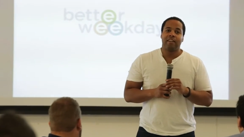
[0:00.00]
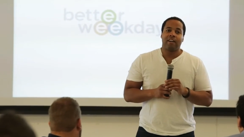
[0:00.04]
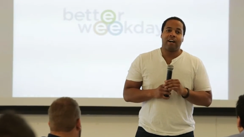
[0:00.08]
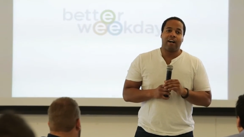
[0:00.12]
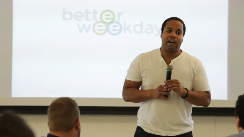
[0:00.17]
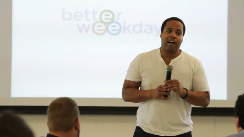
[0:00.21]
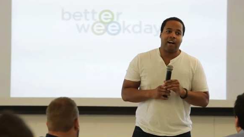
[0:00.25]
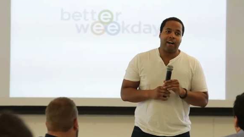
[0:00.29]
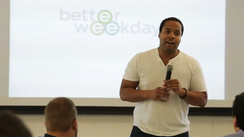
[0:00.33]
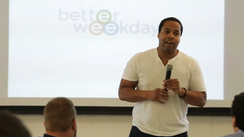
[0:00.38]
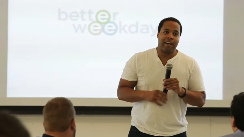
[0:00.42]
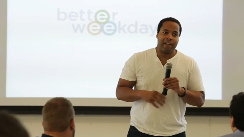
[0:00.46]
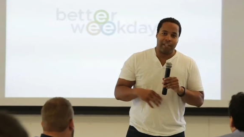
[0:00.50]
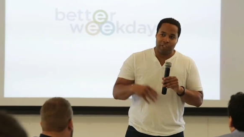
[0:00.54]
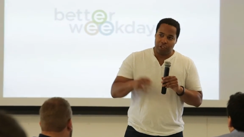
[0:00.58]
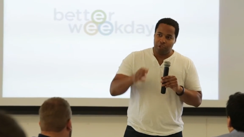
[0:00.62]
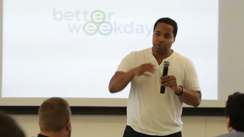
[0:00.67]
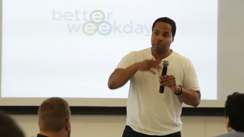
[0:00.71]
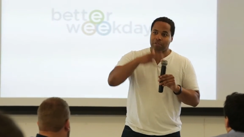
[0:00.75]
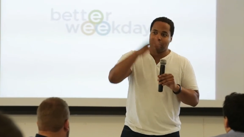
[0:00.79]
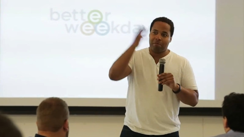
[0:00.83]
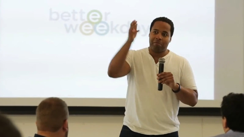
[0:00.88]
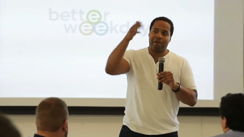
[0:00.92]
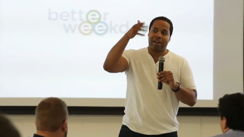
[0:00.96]
Uh, and
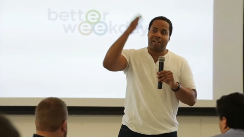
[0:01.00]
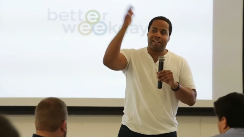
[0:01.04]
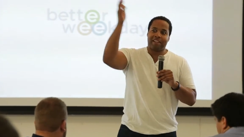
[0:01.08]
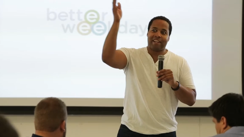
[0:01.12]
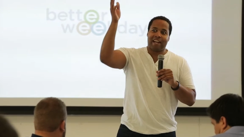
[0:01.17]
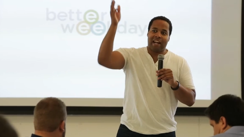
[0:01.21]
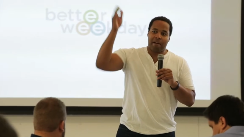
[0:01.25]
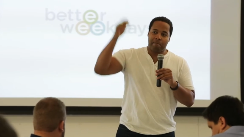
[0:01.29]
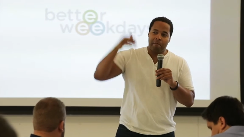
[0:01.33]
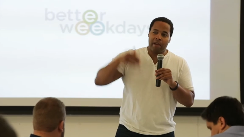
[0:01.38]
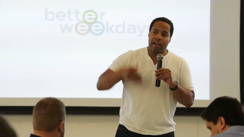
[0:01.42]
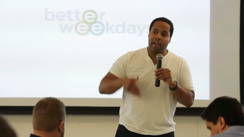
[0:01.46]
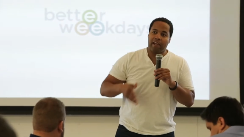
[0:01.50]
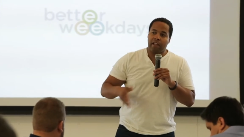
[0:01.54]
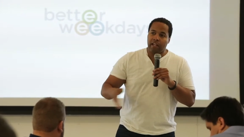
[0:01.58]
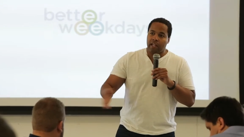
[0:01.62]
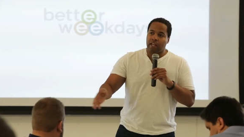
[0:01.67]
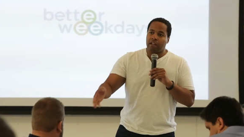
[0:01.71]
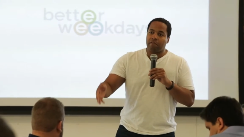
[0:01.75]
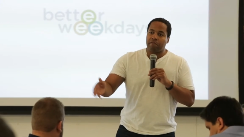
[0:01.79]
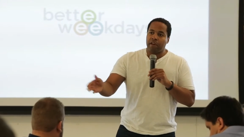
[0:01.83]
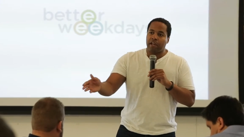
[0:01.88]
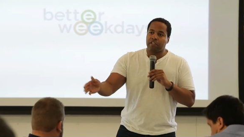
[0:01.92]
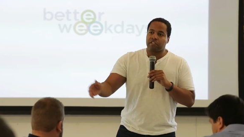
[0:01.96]
use the money that I made
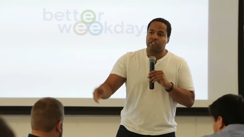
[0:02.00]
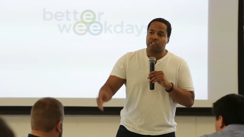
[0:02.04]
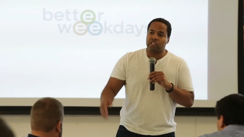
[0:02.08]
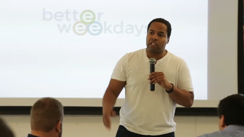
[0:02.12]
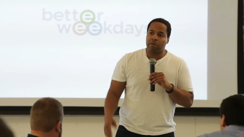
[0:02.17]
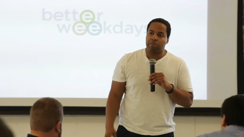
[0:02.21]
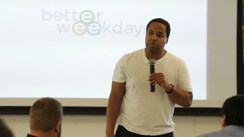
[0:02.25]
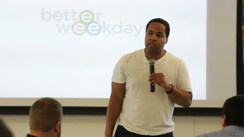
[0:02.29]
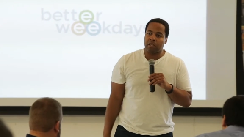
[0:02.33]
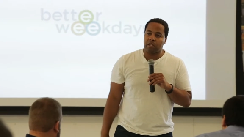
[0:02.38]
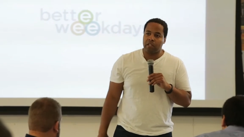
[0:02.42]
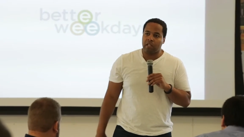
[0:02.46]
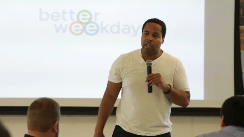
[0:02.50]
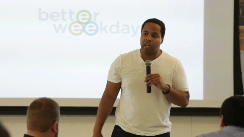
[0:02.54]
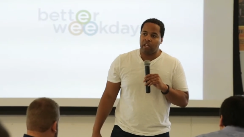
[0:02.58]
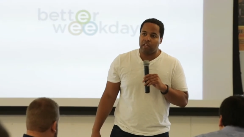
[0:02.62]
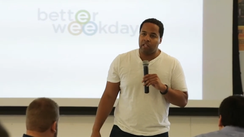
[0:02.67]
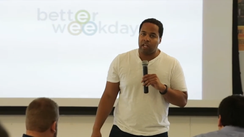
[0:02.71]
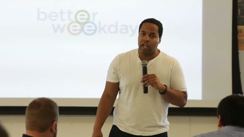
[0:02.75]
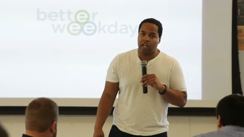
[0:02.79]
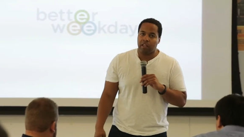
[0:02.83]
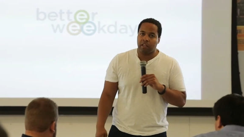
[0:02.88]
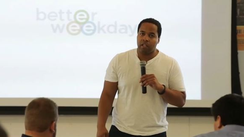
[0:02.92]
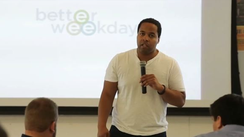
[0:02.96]
and invest in something
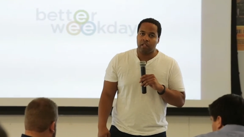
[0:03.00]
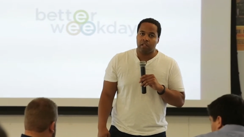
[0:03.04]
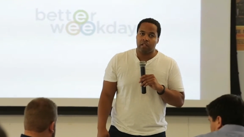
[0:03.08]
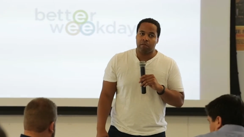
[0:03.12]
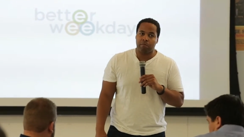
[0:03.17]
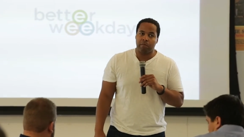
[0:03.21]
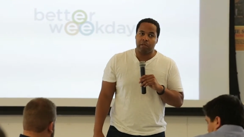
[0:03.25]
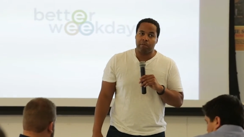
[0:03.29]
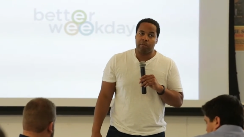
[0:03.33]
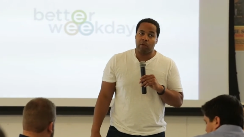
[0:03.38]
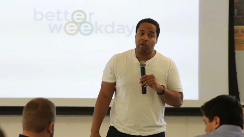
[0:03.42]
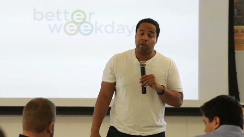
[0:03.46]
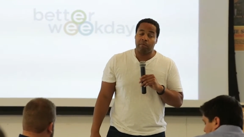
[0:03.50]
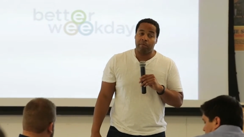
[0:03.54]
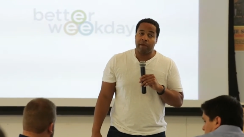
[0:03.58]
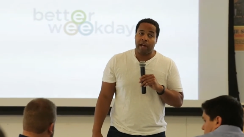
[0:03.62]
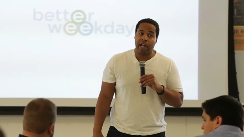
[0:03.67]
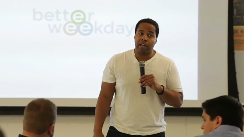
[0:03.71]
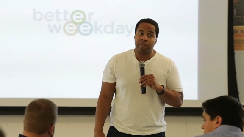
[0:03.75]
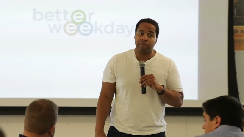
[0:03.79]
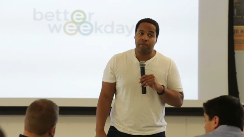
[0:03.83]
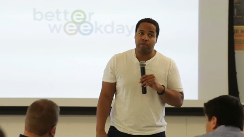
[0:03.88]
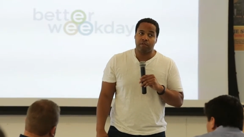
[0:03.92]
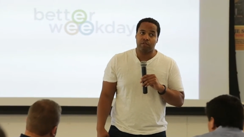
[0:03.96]
that, that I think could be more
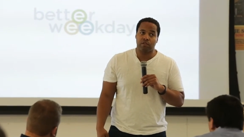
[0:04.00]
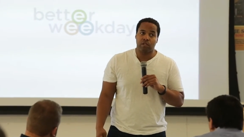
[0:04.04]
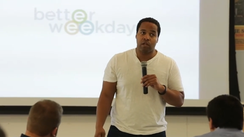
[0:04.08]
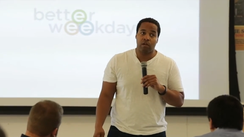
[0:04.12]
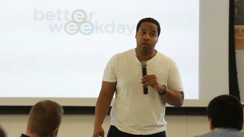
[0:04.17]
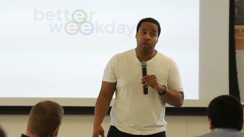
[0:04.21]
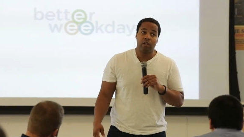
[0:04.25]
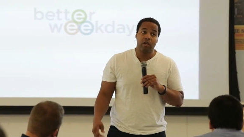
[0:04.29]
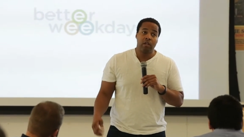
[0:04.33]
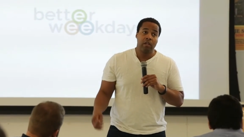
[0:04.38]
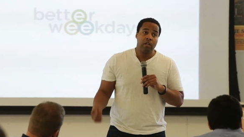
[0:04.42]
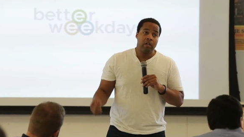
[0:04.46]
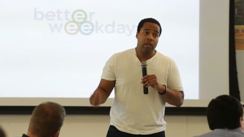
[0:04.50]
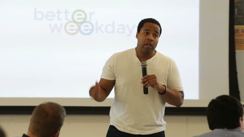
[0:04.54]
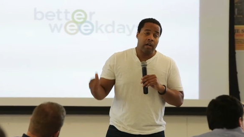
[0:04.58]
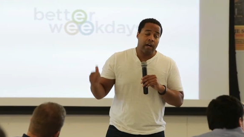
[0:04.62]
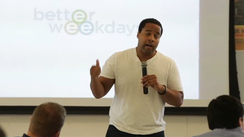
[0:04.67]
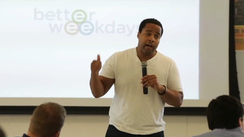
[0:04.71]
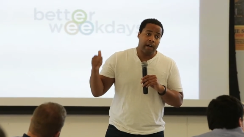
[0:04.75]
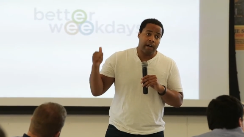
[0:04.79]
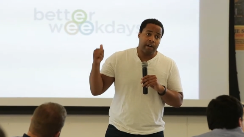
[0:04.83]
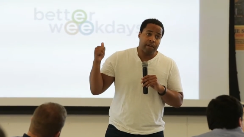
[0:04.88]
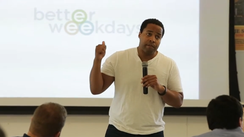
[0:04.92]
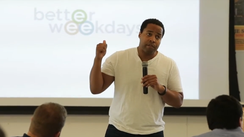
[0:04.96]
impactful. So
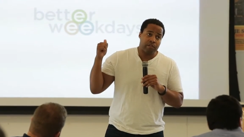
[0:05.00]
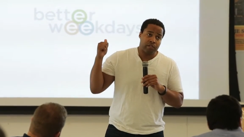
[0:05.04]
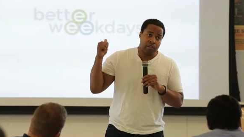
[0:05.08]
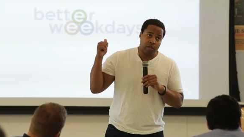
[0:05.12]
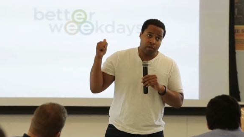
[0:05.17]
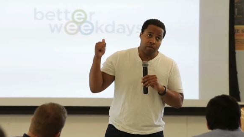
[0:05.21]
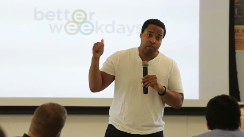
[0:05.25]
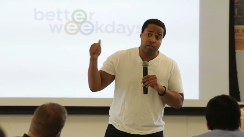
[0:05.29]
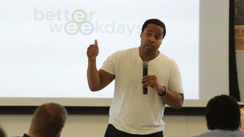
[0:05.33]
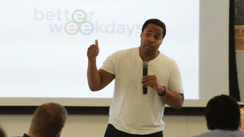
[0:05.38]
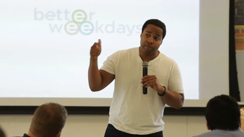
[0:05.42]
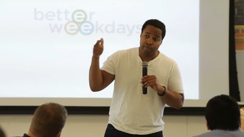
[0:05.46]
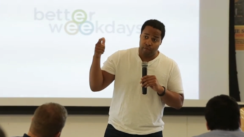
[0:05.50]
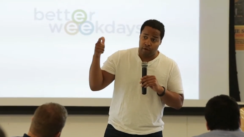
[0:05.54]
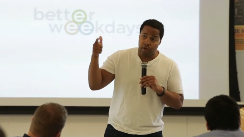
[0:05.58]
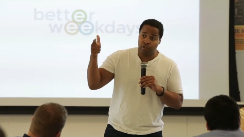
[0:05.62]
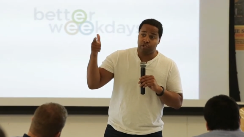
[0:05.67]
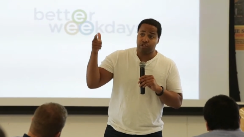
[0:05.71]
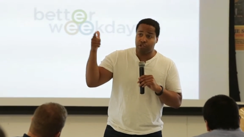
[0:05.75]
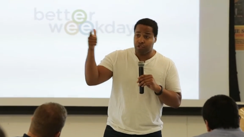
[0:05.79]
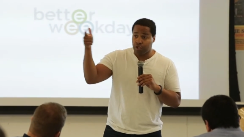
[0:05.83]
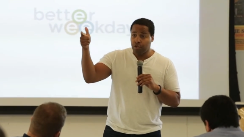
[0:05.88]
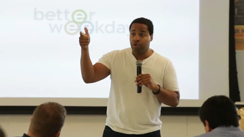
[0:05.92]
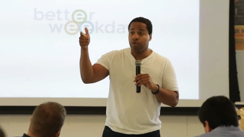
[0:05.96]
uh, so the
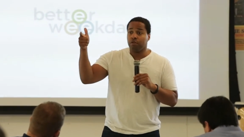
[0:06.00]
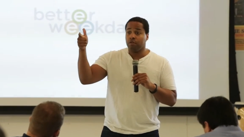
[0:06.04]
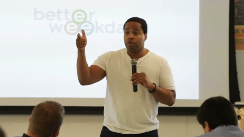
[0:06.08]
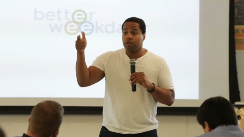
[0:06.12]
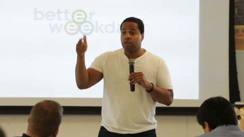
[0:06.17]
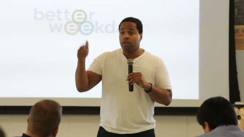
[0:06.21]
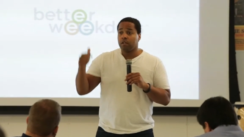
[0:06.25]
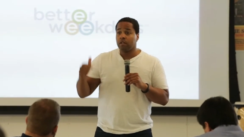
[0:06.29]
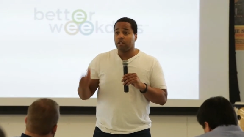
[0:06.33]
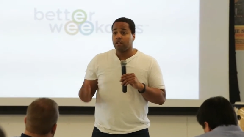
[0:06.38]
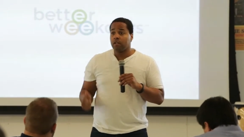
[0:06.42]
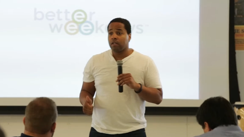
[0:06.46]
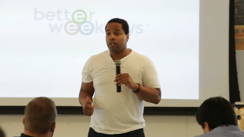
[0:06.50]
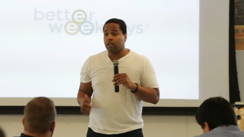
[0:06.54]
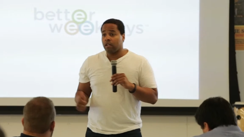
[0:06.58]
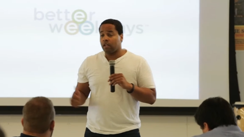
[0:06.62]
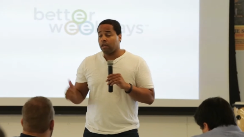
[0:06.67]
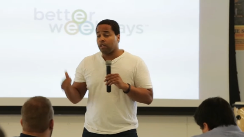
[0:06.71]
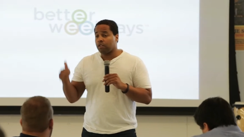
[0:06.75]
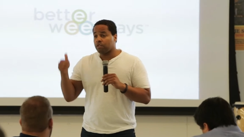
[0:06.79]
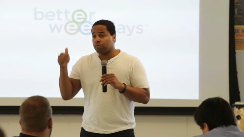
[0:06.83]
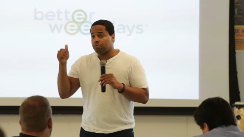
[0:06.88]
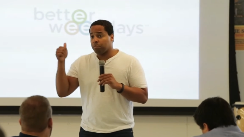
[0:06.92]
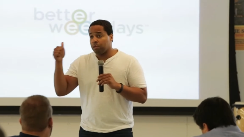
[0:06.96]
first two
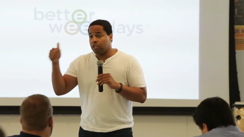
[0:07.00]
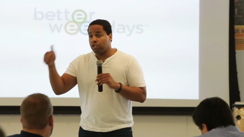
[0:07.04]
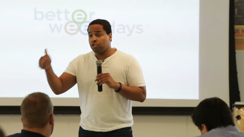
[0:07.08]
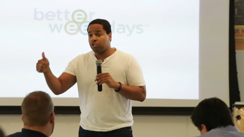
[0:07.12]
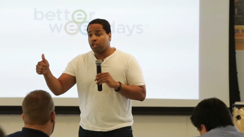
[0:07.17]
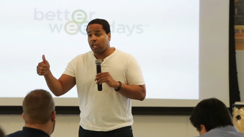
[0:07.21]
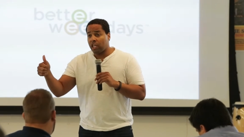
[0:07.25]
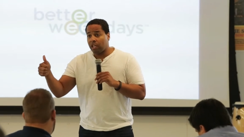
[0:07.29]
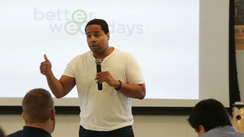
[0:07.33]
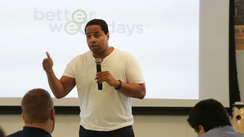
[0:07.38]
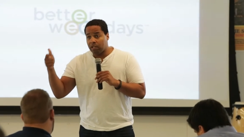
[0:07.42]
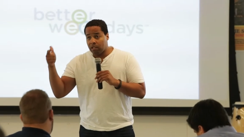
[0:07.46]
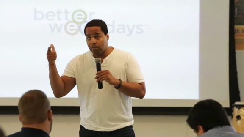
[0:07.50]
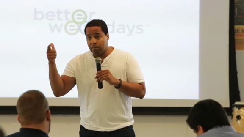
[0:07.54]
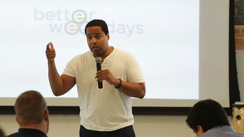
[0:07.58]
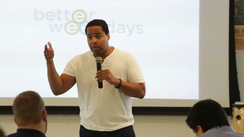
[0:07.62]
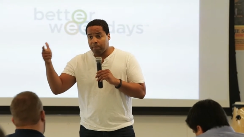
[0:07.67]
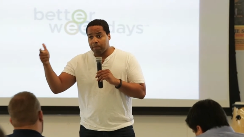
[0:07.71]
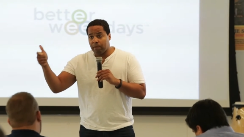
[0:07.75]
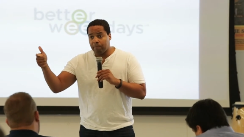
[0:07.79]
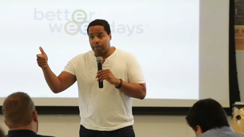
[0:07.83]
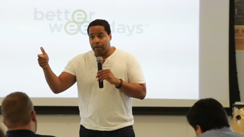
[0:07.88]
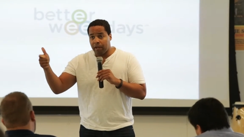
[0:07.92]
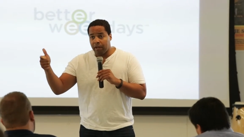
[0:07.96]
is be genuine and
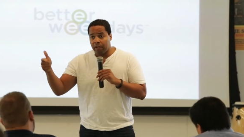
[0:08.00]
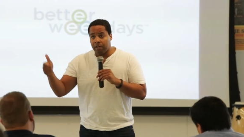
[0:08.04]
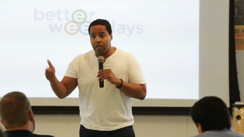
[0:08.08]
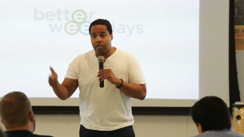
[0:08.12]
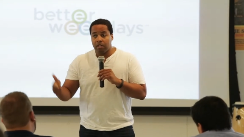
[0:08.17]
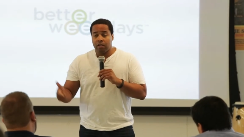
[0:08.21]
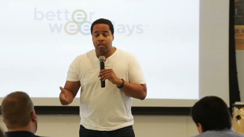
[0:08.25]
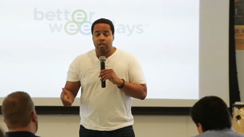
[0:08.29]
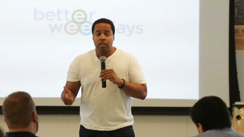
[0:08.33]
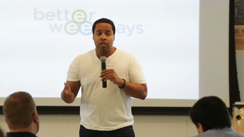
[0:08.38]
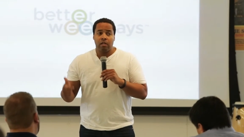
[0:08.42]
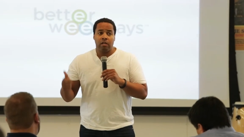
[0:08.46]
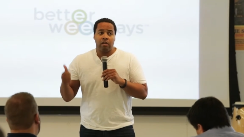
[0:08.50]
be prepared.